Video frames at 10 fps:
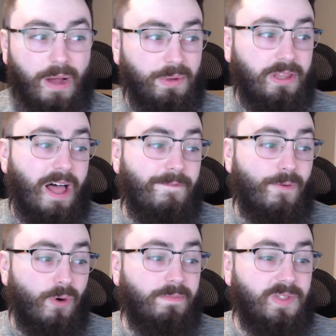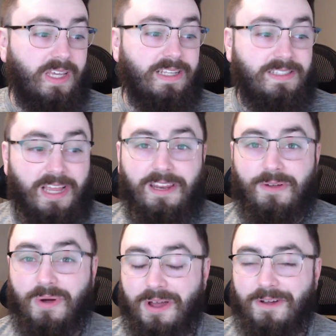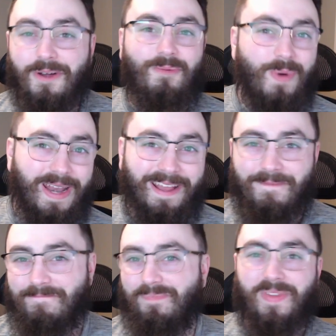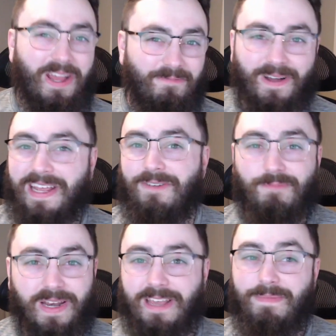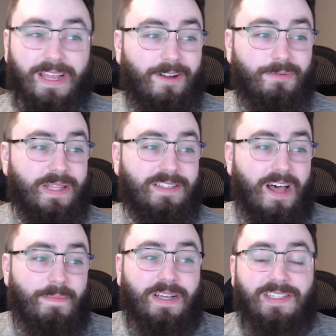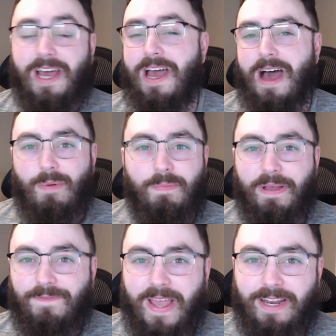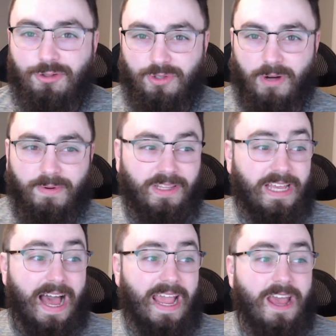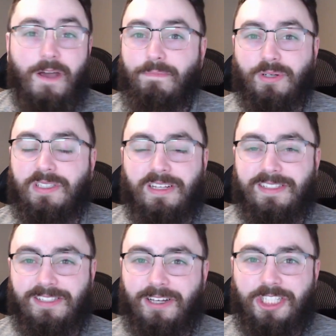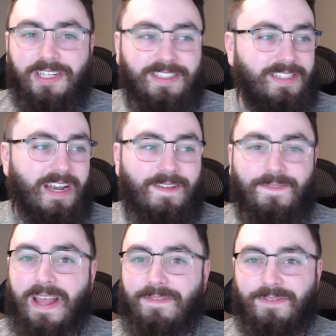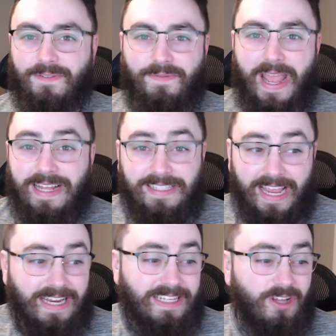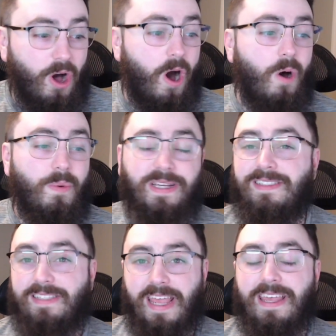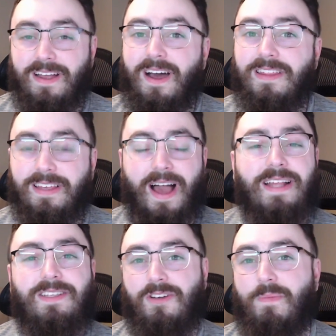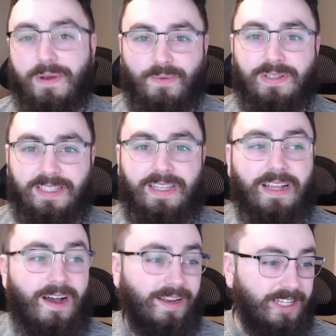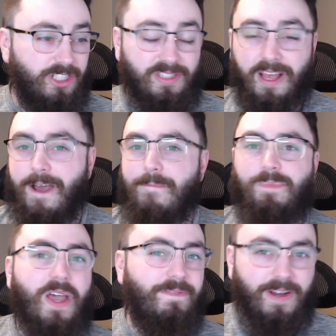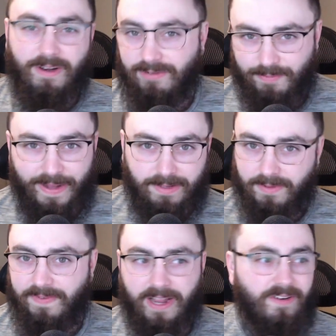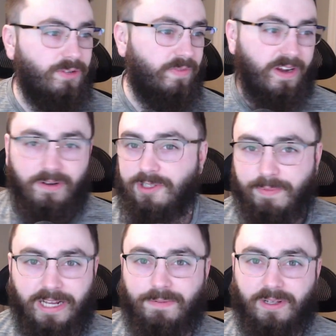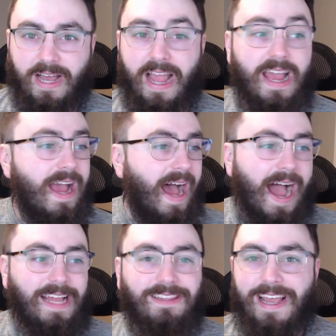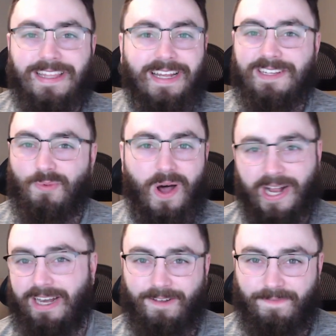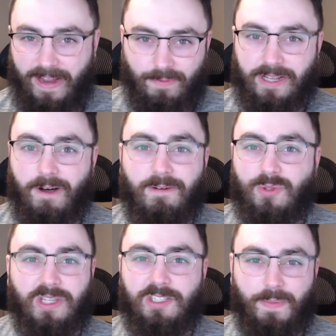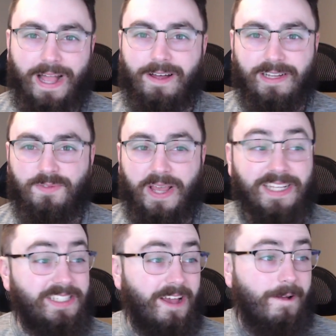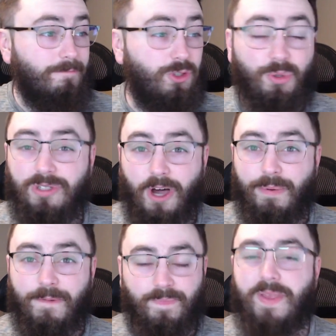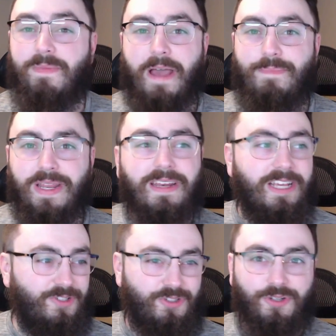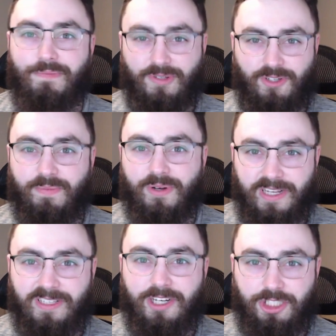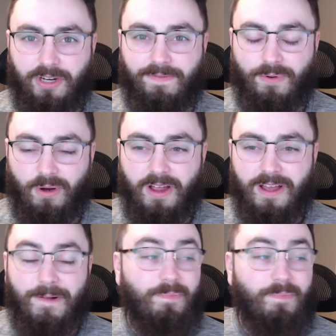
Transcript: I would love for him to continue winning and winning and winning and make it all the way to the top because I'm a big fan of Drew Dober. The guy puts on such an exciting fight for the fans, and he's always taking on the guys that nobody wants to take on. He's just a very respectable fighter. He's a very respectable guy. I like that he's walking into fight week always with a smile on his face. Drew Dober, in my opinion, is super, super easy to cheer for.